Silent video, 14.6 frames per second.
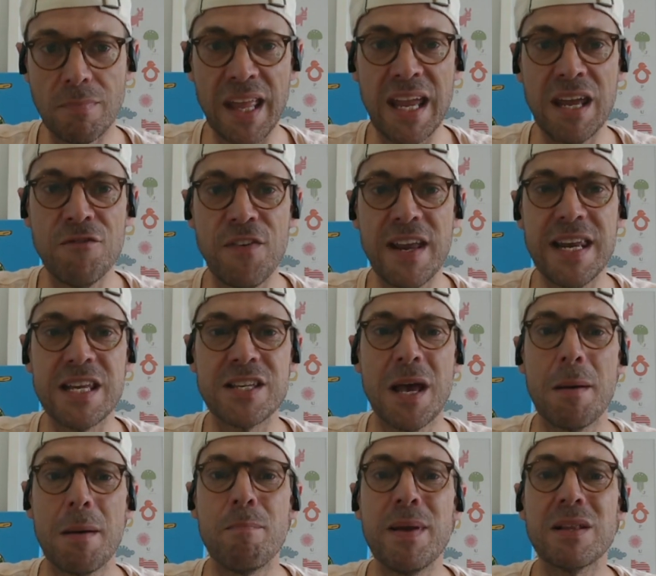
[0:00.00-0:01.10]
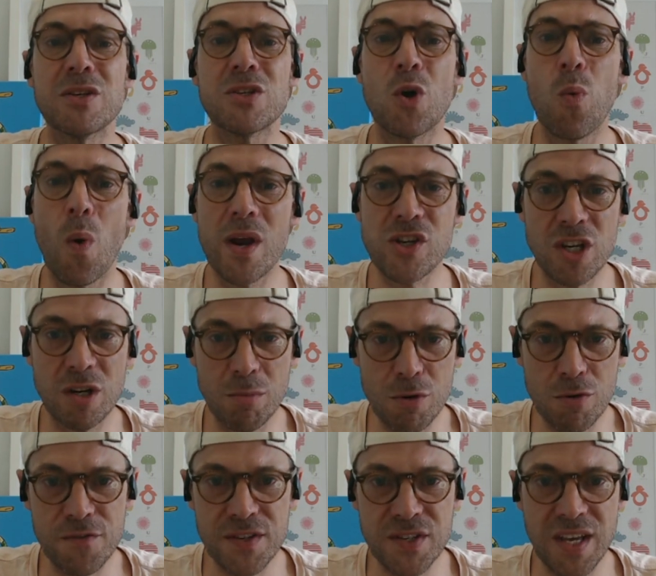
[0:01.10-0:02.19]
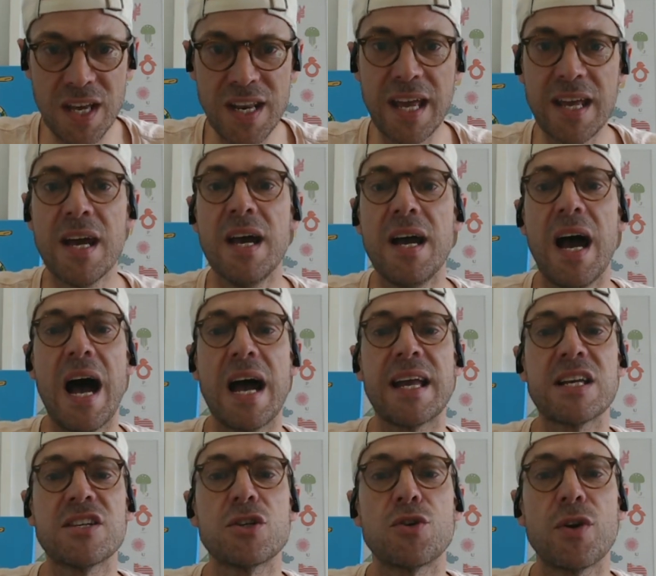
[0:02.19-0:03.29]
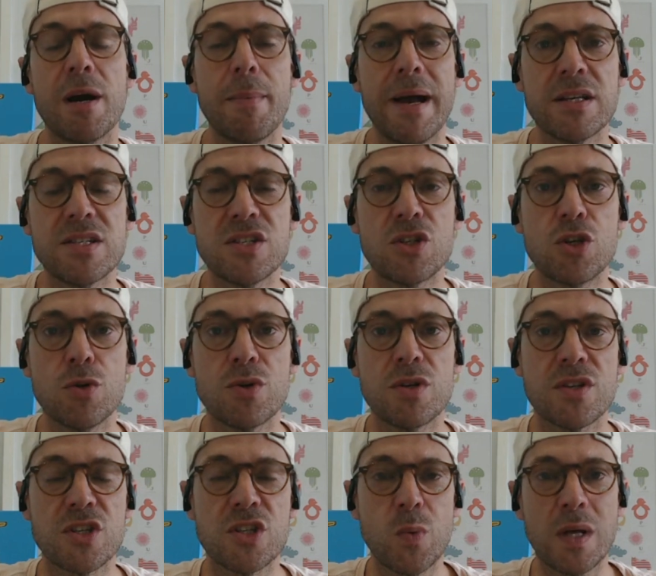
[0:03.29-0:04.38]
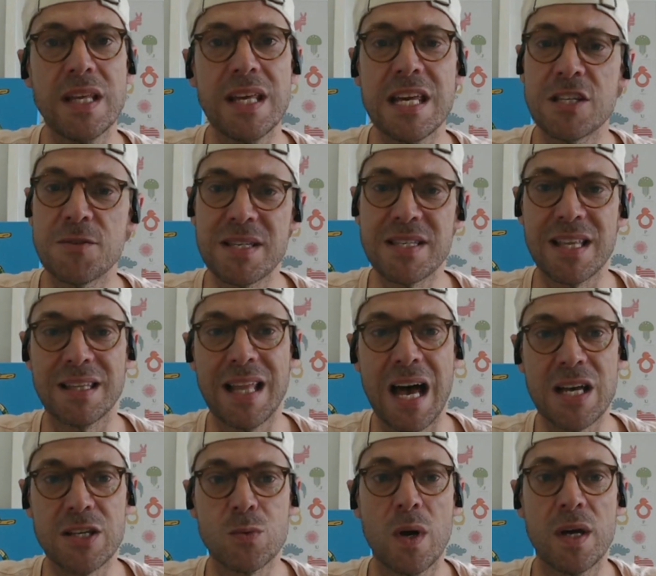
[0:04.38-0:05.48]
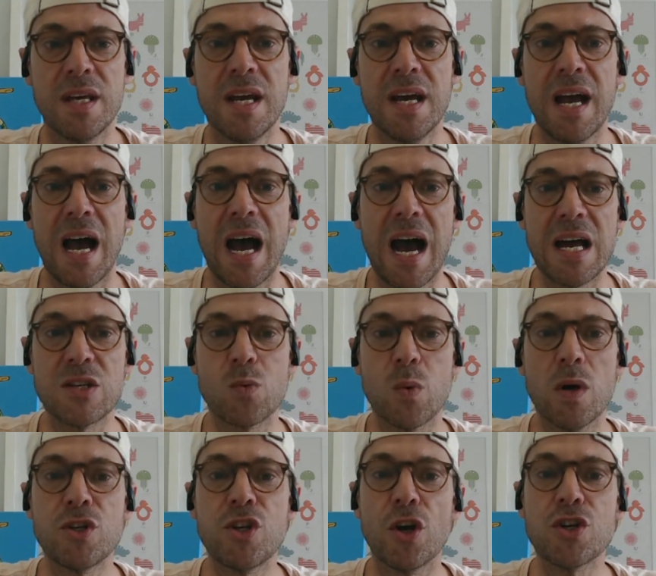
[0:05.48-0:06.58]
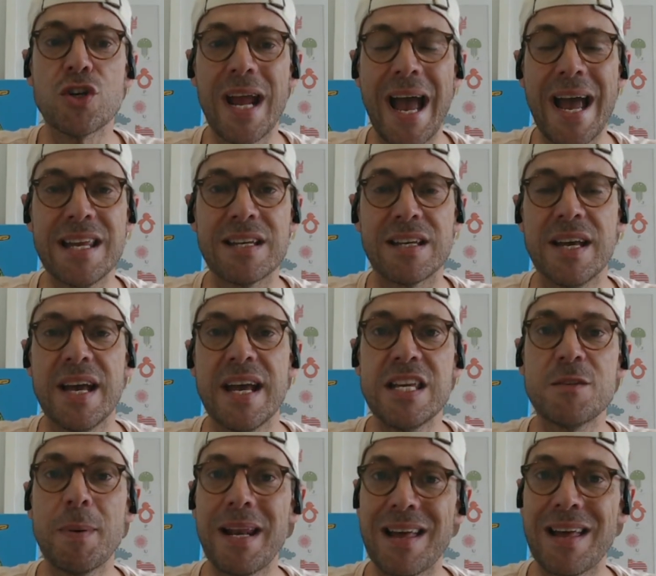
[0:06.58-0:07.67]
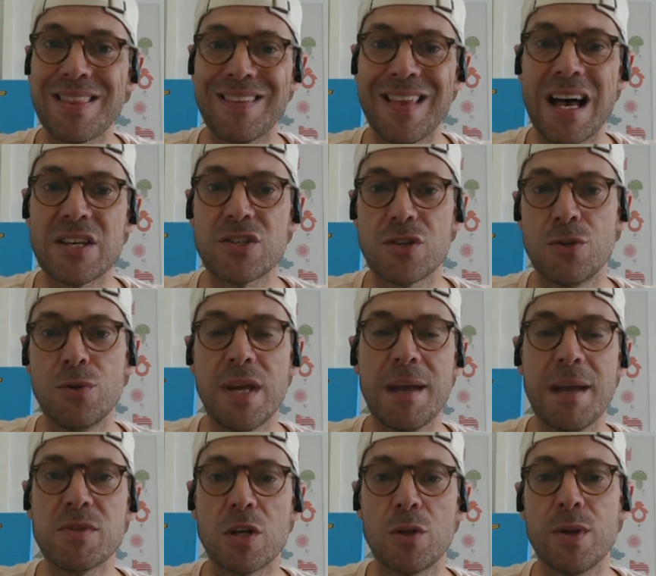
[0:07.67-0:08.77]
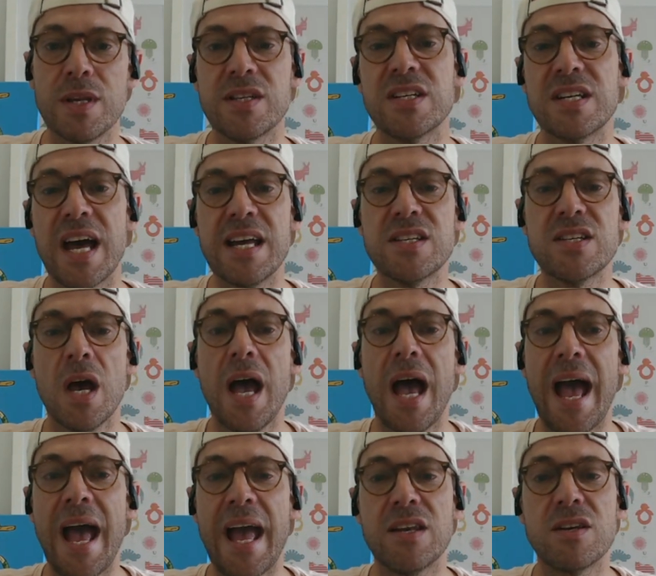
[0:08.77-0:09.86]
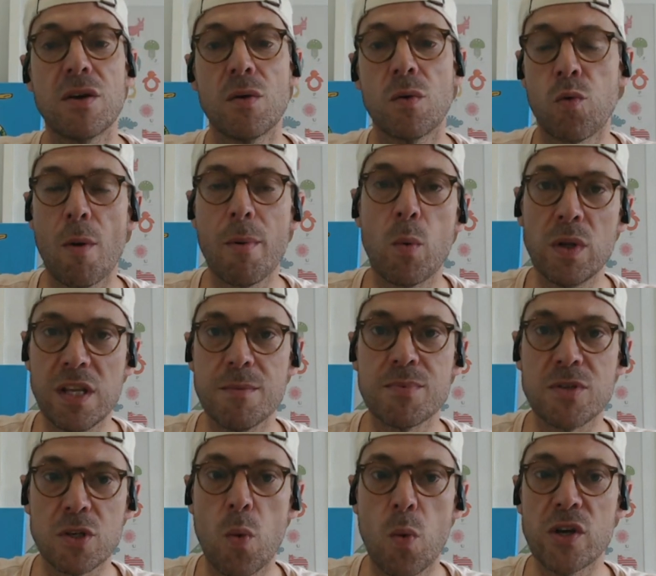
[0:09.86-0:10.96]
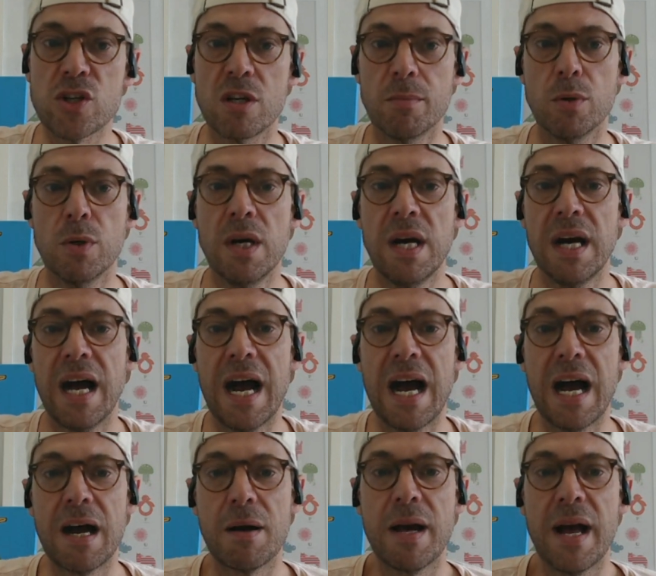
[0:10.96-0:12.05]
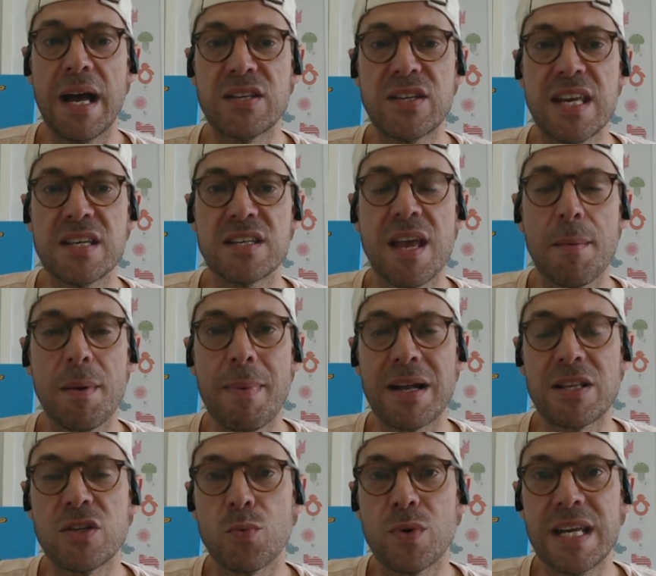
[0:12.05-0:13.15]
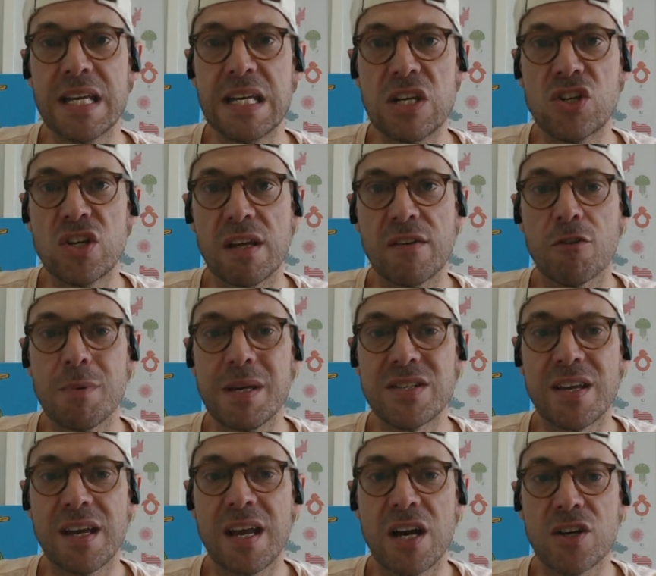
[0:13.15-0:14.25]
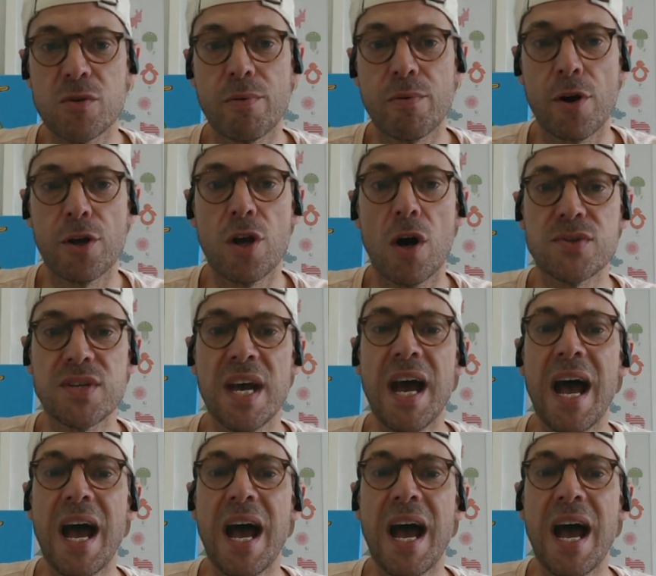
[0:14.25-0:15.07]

In Phoenix, Beal is questionable for Sunday against the Trailblazers due to the swelling. He's missed the last one as well. DeAndre Ayton, he's been at the last 2 games, including today's. And Robert Williams is questionable as he is coming back to reconditioning from his concussion protocols.